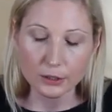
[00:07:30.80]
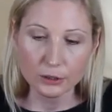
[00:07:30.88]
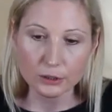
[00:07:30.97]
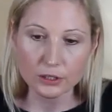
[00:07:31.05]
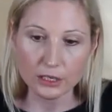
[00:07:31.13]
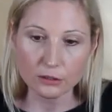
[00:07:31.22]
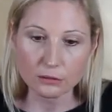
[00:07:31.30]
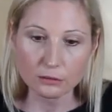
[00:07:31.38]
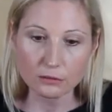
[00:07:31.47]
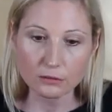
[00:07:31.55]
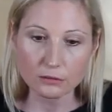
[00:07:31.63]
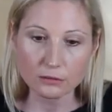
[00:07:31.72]

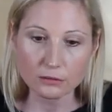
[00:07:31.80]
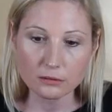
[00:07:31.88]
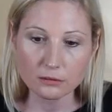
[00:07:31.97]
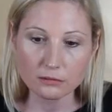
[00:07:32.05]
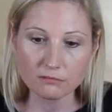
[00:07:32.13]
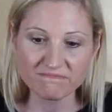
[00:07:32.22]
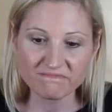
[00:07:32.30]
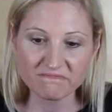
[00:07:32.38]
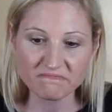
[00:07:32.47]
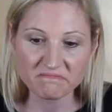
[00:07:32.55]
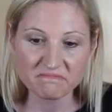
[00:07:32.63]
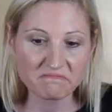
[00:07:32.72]
So,
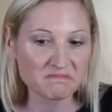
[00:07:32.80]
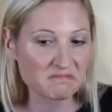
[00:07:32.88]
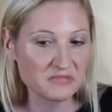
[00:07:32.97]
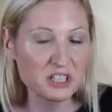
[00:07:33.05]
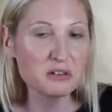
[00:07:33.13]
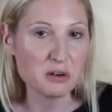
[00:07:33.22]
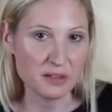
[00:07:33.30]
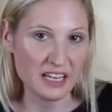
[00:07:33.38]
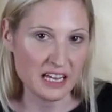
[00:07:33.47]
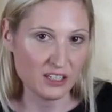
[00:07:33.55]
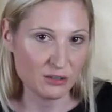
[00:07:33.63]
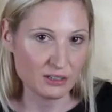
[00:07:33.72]
you know what the
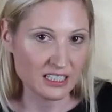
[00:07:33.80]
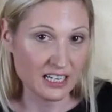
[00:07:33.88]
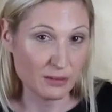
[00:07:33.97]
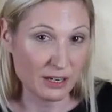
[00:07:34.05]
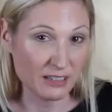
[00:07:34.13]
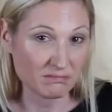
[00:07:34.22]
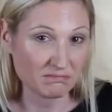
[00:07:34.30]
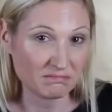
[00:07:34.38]
answer is anyway.